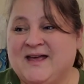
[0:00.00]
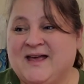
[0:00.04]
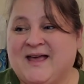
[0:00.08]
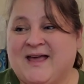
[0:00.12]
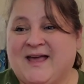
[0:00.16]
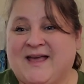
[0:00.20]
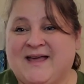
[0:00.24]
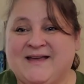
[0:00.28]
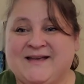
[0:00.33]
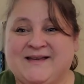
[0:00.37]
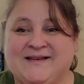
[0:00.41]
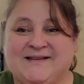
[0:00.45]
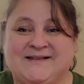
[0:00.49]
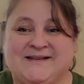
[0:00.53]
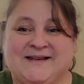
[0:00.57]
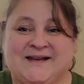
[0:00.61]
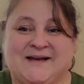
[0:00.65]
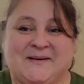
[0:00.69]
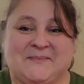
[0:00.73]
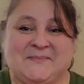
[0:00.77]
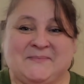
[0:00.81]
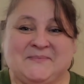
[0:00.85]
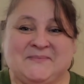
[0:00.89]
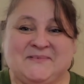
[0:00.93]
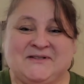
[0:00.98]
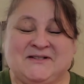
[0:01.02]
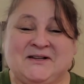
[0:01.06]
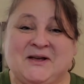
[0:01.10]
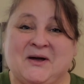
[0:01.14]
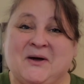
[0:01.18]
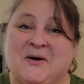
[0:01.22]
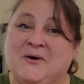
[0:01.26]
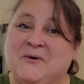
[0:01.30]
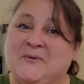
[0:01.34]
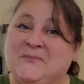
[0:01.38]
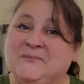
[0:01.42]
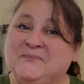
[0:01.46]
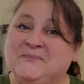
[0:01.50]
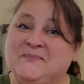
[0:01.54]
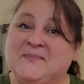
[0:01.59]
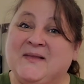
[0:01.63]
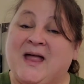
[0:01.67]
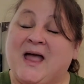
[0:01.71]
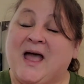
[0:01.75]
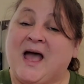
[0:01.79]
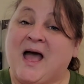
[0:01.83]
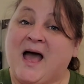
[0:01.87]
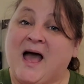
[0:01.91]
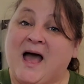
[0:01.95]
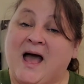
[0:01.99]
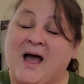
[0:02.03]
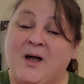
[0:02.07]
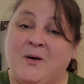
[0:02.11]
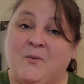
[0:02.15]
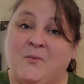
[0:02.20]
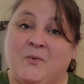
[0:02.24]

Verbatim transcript: And um, so I